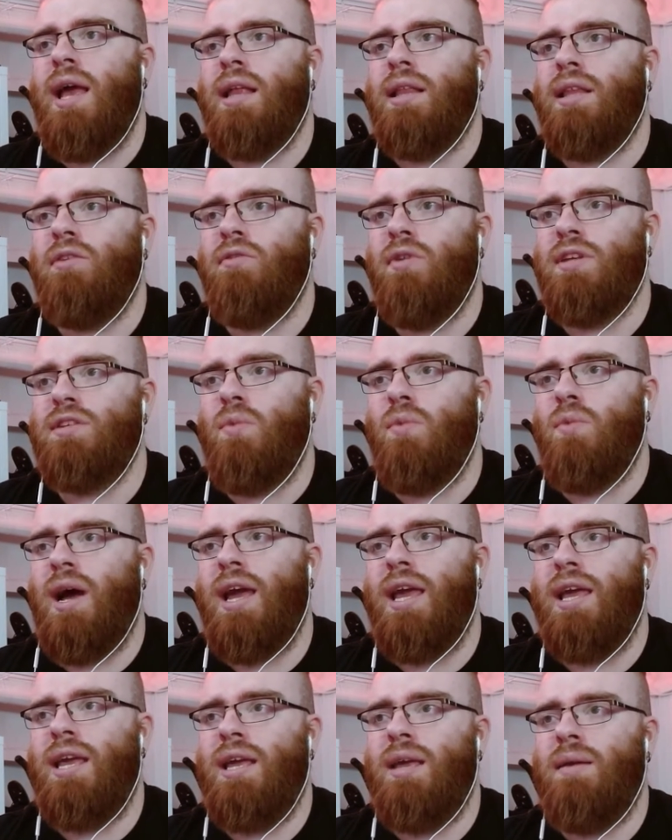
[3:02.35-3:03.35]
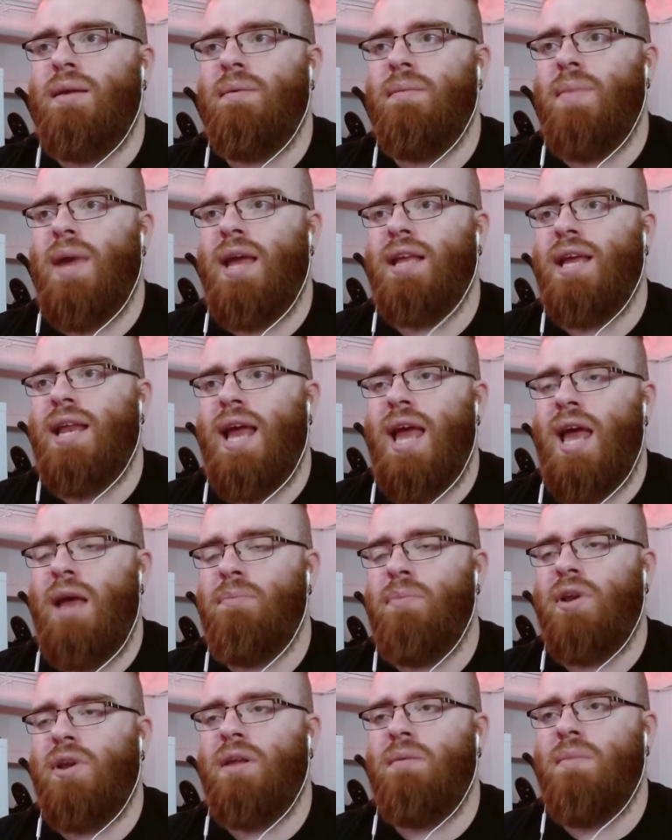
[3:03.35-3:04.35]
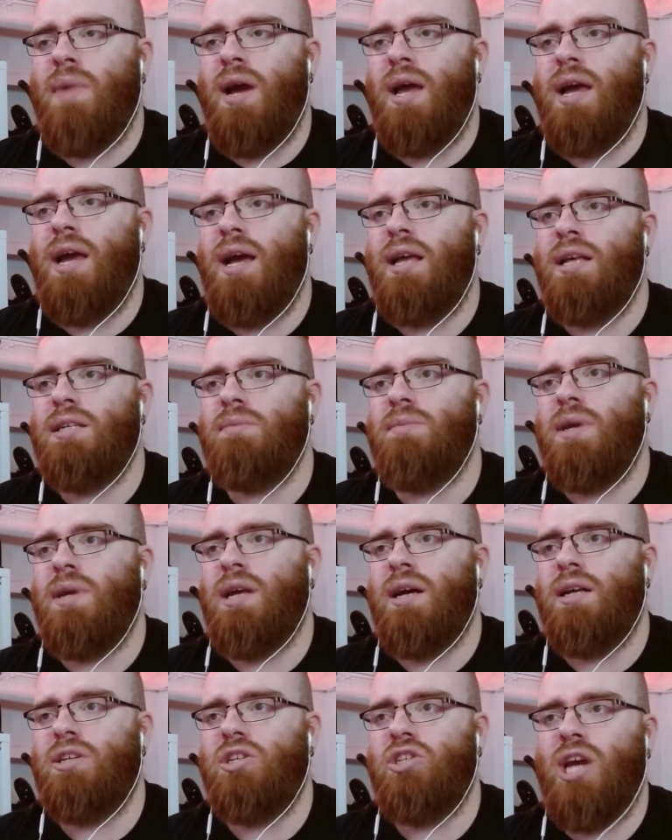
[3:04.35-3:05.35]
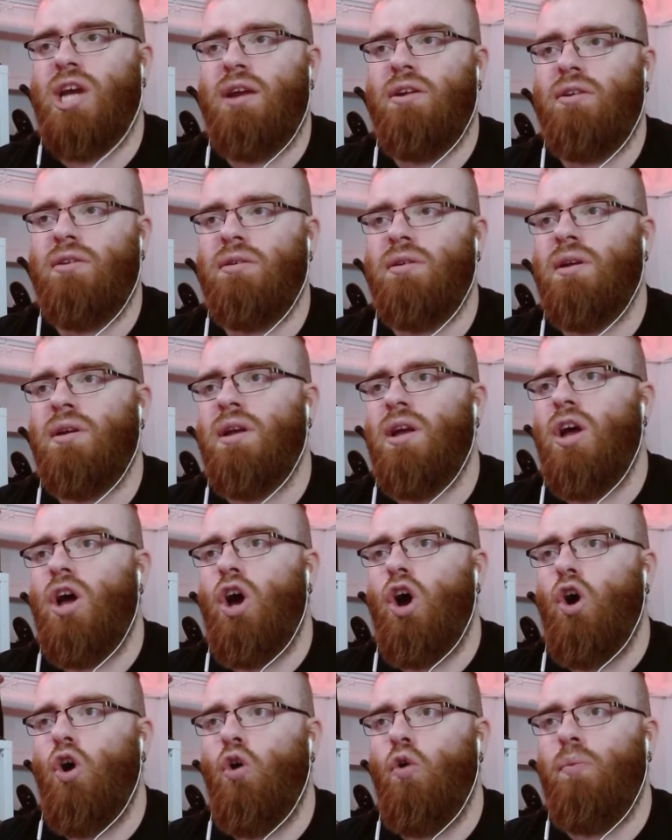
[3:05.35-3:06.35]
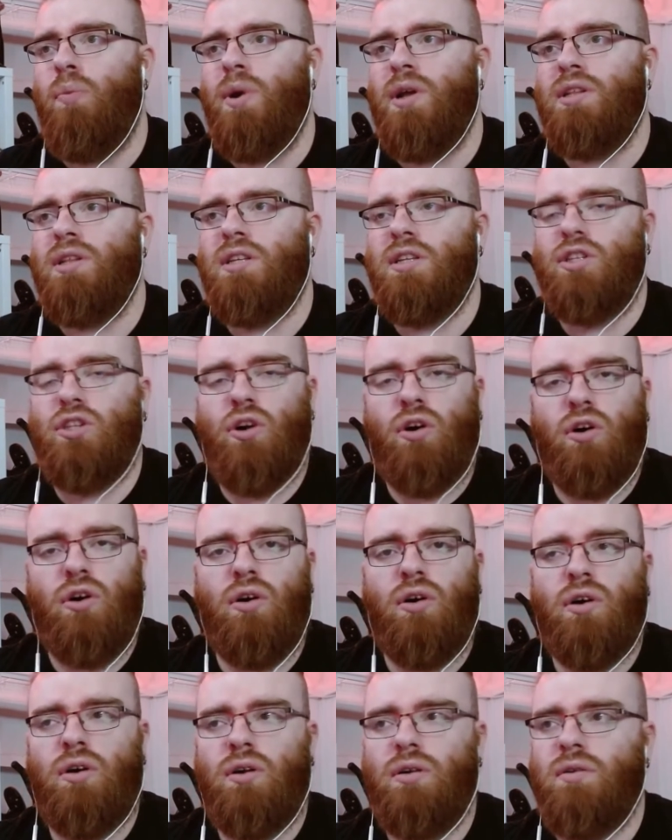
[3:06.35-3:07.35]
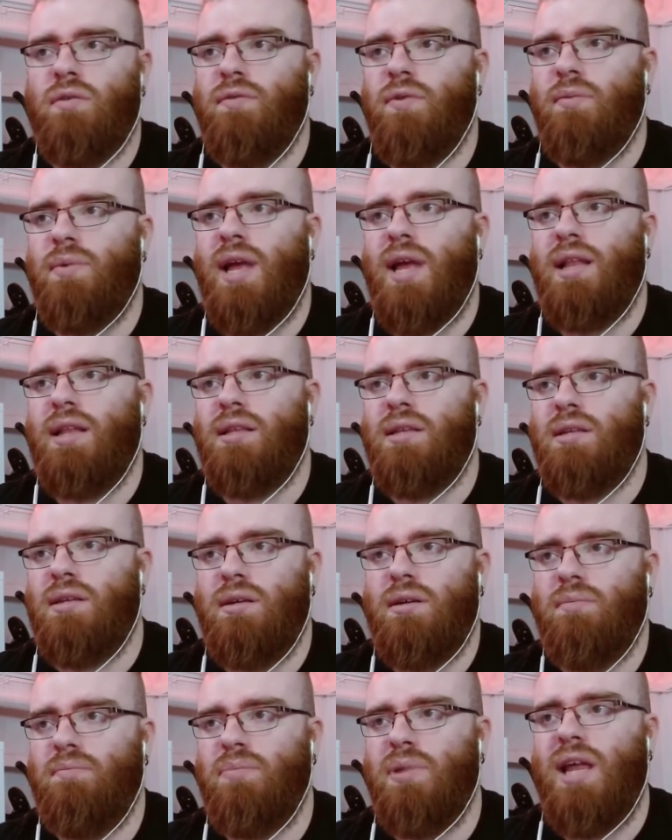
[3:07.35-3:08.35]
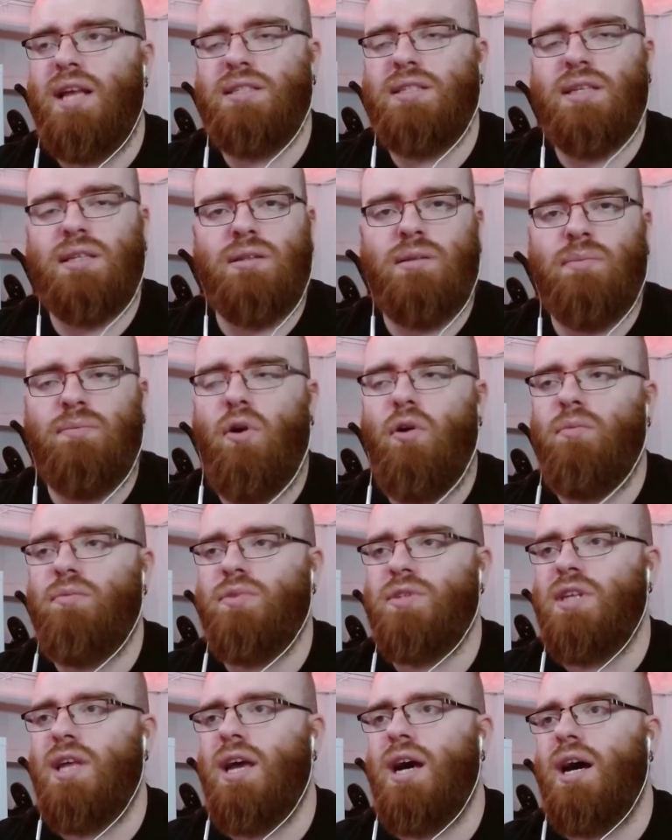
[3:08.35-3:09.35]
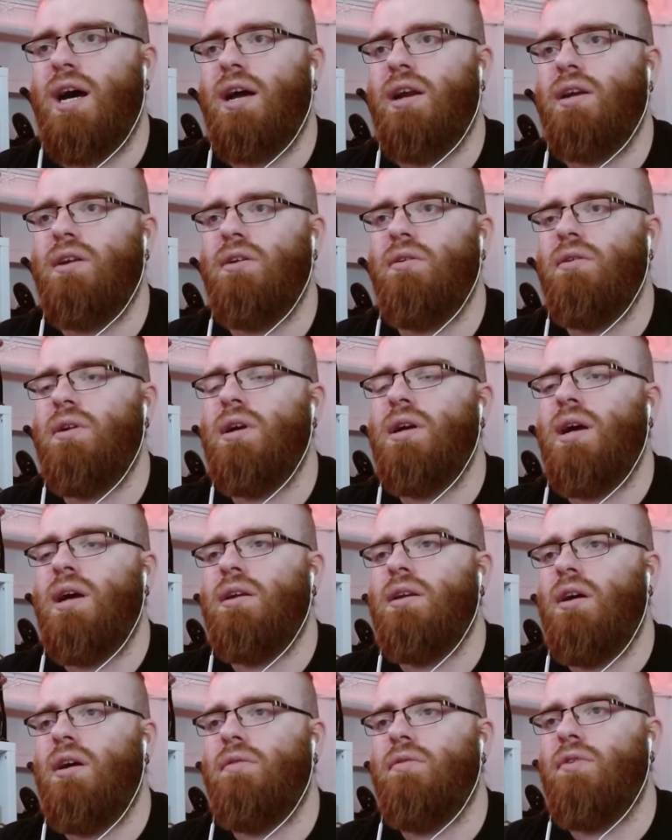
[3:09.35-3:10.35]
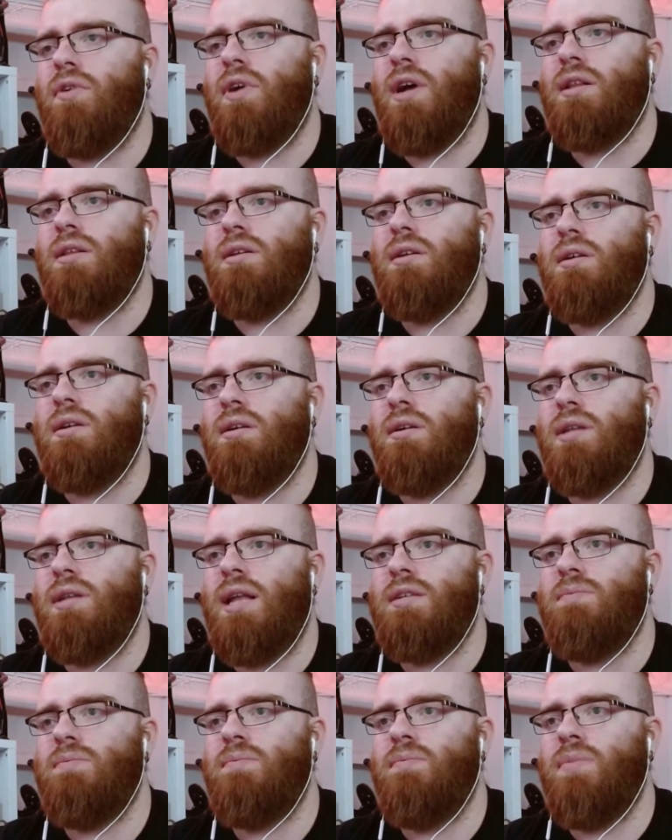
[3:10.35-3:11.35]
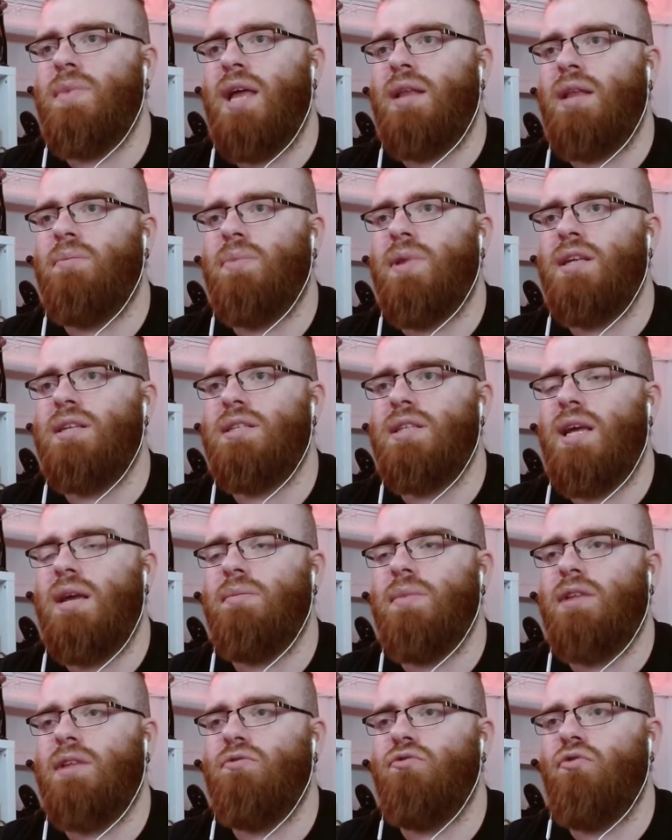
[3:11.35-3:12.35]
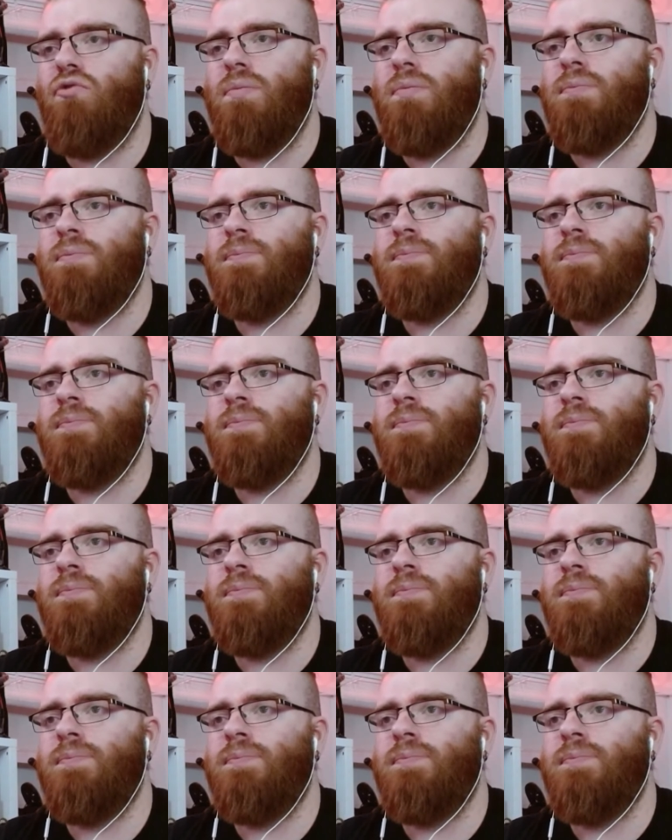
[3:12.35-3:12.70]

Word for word: The reason why he made it happen in my eyes because Sharon opened the door from that uh, place that the bombs they are, you know. I forgot uh, that that place name, that room.